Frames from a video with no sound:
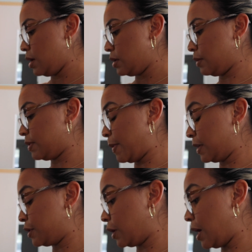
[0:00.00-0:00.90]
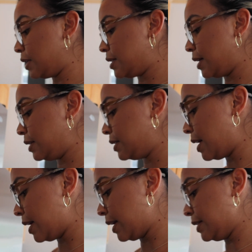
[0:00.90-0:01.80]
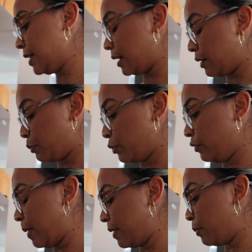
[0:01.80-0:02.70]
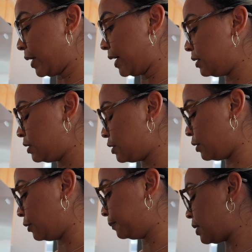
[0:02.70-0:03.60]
some sponsored content, and I need to get it approved by the brand. So I'm